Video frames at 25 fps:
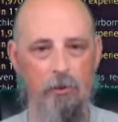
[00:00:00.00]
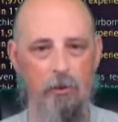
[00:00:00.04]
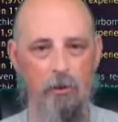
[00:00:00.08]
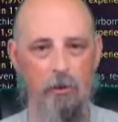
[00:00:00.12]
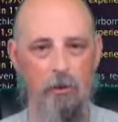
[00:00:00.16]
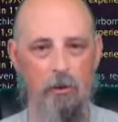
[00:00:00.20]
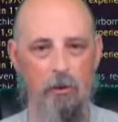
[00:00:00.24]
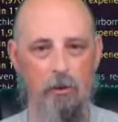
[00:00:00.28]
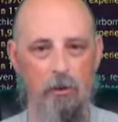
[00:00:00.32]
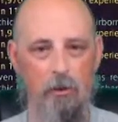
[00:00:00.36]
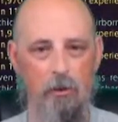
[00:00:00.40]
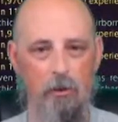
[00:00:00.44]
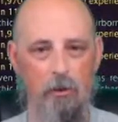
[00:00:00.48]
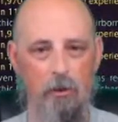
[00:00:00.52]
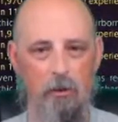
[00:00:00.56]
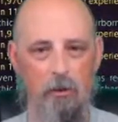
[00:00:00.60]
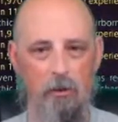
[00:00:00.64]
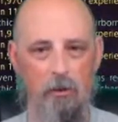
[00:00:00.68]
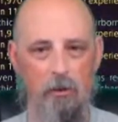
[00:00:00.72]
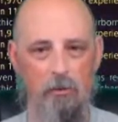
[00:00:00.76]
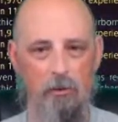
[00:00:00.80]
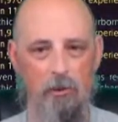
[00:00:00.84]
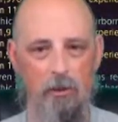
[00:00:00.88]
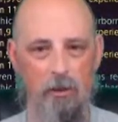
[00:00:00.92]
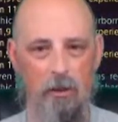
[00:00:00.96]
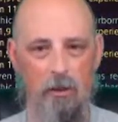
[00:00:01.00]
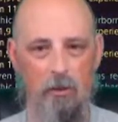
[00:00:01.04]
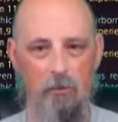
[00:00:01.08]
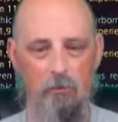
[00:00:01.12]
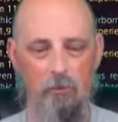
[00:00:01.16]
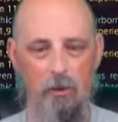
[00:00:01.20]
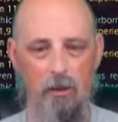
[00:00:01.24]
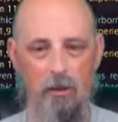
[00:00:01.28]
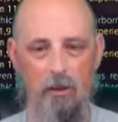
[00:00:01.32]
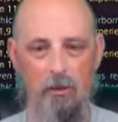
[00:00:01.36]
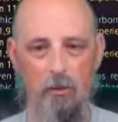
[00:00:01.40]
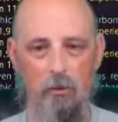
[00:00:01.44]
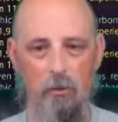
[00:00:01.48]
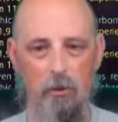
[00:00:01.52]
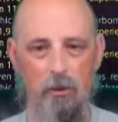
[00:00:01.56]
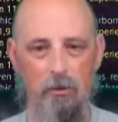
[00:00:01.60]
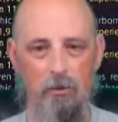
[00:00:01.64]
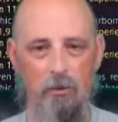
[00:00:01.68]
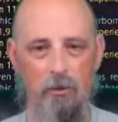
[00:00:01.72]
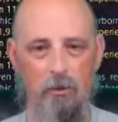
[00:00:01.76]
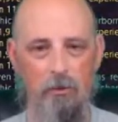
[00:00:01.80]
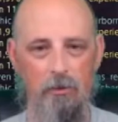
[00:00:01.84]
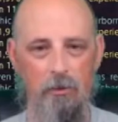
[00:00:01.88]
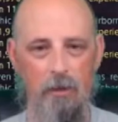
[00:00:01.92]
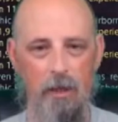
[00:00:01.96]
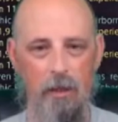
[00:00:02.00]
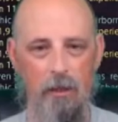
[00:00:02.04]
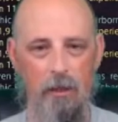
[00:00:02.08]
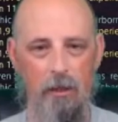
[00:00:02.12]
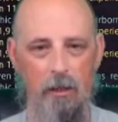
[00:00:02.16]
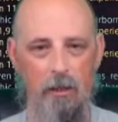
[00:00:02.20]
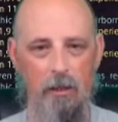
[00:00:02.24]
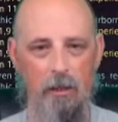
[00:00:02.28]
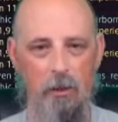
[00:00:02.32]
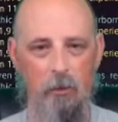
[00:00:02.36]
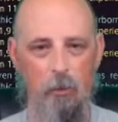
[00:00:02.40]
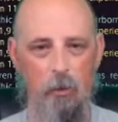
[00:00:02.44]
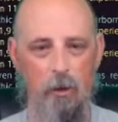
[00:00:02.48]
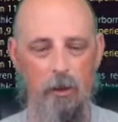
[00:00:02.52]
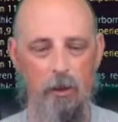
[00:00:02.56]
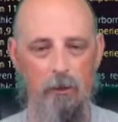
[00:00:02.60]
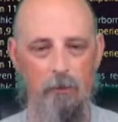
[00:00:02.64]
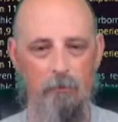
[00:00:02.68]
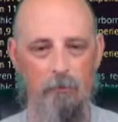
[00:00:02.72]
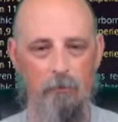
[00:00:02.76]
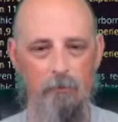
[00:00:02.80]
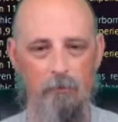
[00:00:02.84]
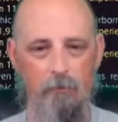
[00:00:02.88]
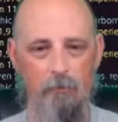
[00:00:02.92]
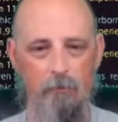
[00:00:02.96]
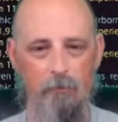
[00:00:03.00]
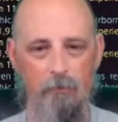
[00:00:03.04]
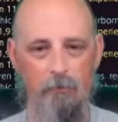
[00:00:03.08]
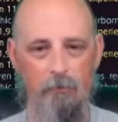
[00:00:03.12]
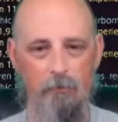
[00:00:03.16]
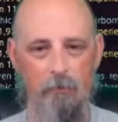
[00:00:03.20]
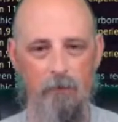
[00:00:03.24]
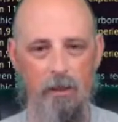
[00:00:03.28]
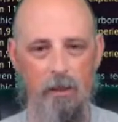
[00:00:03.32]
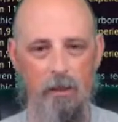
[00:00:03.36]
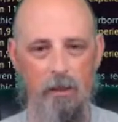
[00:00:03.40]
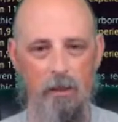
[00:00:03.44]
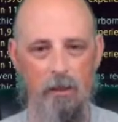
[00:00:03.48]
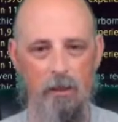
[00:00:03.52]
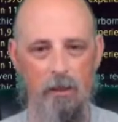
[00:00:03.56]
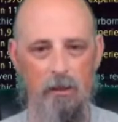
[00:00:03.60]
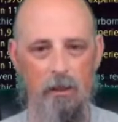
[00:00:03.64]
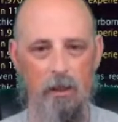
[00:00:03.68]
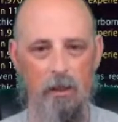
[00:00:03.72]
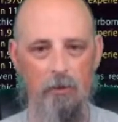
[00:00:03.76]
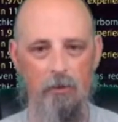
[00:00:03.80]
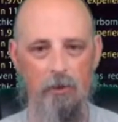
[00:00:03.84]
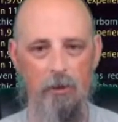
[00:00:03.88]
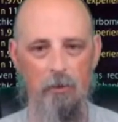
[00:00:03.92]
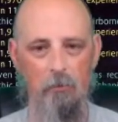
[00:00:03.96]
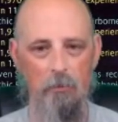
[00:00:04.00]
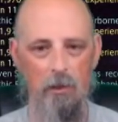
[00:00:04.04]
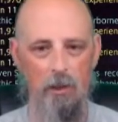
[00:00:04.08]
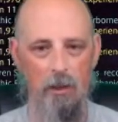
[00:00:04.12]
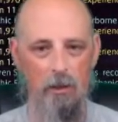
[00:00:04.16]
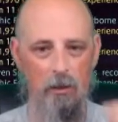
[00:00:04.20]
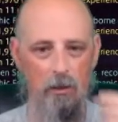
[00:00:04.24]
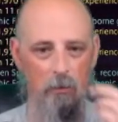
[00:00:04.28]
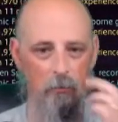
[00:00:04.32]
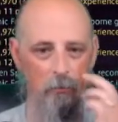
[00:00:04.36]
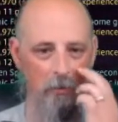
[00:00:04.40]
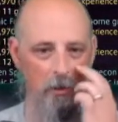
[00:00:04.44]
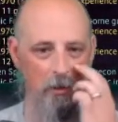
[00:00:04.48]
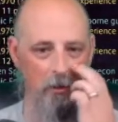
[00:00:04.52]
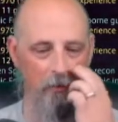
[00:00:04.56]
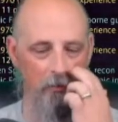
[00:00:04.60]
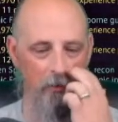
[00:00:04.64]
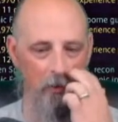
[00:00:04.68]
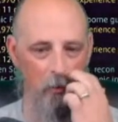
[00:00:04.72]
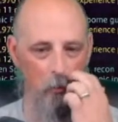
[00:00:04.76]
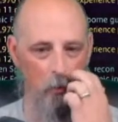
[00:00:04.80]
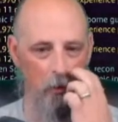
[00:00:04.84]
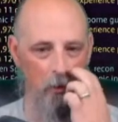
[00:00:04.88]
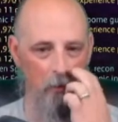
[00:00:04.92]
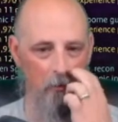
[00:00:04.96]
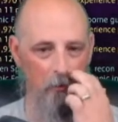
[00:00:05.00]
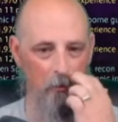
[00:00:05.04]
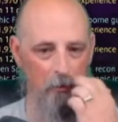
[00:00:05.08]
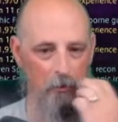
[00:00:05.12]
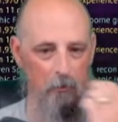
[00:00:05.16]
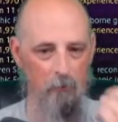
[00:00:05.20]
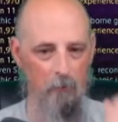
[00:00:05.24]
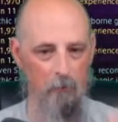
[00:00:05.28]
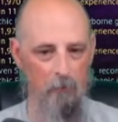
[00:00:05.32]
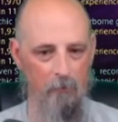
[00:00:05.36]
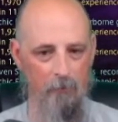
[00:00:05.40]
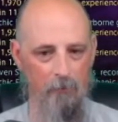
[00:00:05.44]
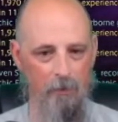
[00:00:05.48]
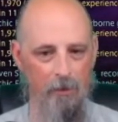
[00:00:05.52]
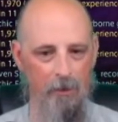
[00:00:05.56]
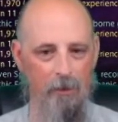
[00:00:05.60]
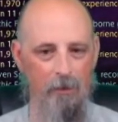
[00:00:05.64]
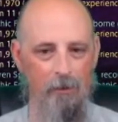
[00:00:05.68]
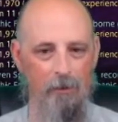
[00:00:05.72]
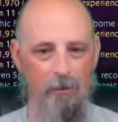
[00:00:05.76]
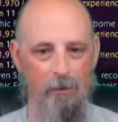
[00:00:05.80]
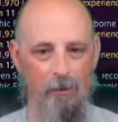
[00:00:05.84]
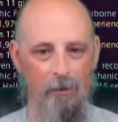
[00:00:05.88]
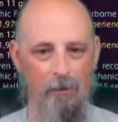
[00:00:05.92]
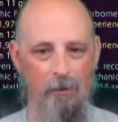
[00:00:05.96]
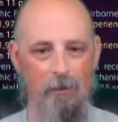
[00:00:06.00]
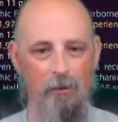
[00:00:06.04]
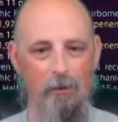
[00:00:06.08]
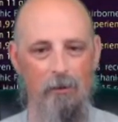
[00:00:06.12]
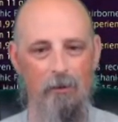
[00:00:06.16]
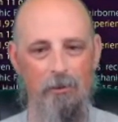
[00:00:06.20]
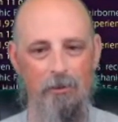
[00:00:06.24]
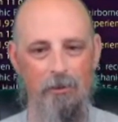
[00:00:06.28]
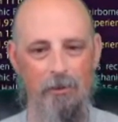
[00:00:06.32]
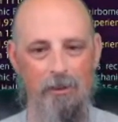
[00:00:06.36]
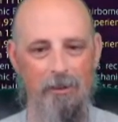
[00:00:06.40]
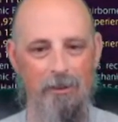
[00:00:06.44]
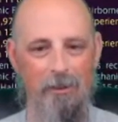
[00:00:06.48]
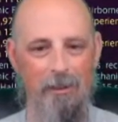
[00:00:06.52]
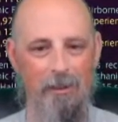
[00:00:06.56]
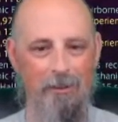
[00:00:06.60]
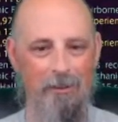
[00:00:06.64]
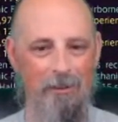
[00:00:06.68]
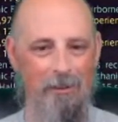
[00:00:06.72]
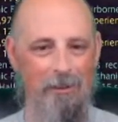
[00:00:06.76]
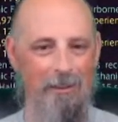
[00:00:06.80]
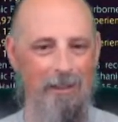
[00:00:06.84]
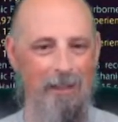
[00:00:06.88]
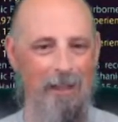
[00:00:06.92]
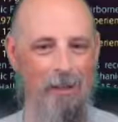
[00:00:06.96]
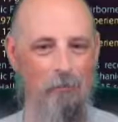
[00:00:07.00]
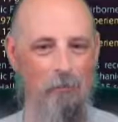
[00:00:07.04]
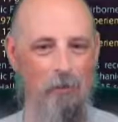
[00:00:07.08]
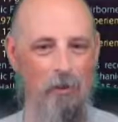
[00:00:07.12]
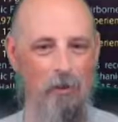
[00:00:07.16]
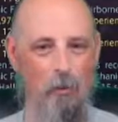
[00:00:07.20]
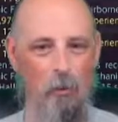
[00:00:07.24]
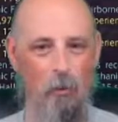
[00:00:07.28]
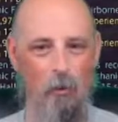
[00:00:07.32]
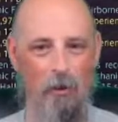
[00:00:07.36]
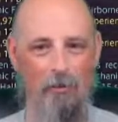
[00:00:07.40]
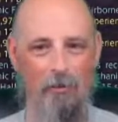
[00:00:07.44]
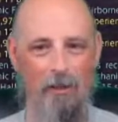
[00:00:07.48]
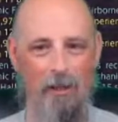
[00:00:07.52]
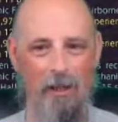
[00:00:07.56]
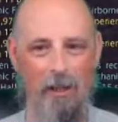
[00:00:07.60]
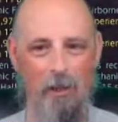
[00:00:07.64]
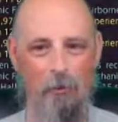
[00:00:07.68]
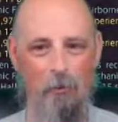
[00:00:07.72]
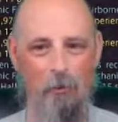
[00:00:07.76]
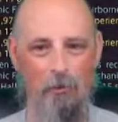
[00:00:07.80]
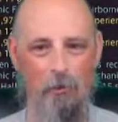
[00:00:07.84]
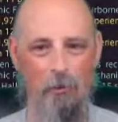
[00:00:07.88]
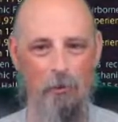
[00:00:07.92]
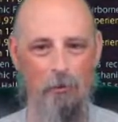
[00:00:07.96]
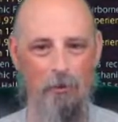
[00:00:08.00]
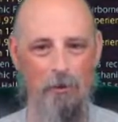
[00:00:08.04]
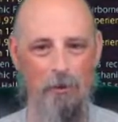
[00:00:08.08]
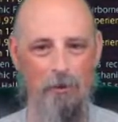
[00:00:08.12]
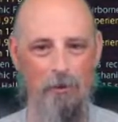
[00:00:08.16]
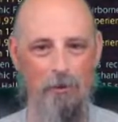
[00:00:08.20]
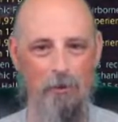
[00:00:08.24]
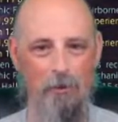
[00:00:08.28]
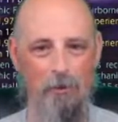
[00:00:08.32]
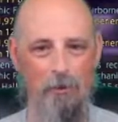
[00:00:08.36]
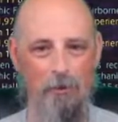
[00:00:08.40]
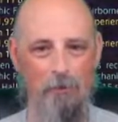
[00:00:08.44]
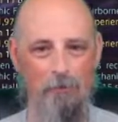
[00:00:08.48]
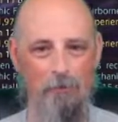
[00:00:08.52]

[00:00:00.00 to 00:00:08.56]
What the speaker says: So I'm going to go ahead and do that anyway. And let them yell at me if they want to. I'll see now you're key to the one that I was already doing.